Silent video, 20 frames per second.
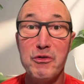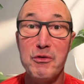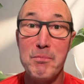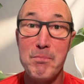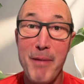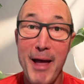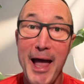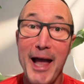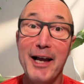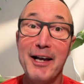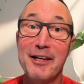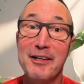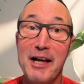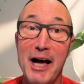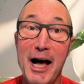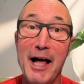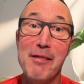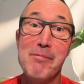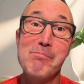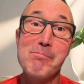to pack and
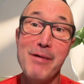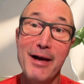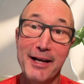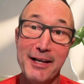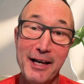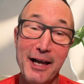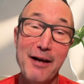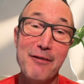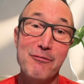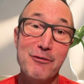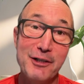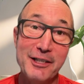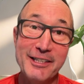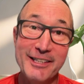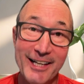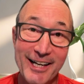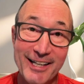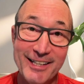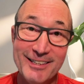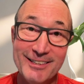unpack every
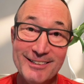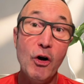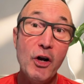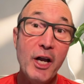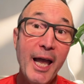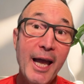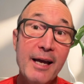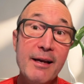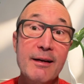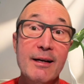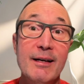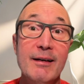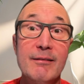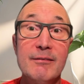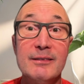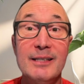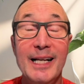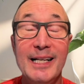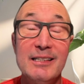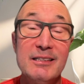day. Okay,
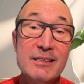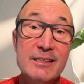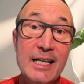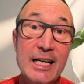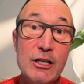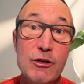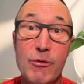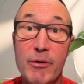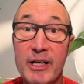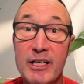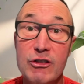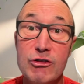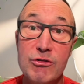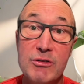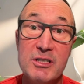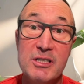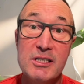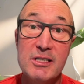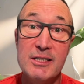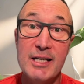let's say your
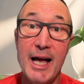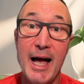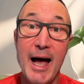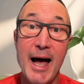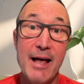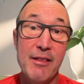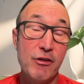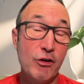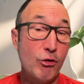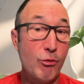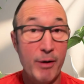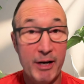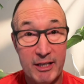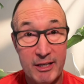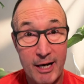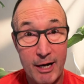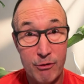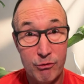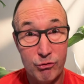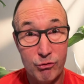interests are the great
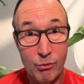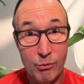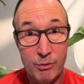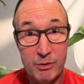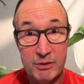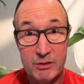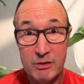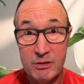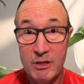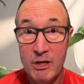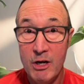outdoors.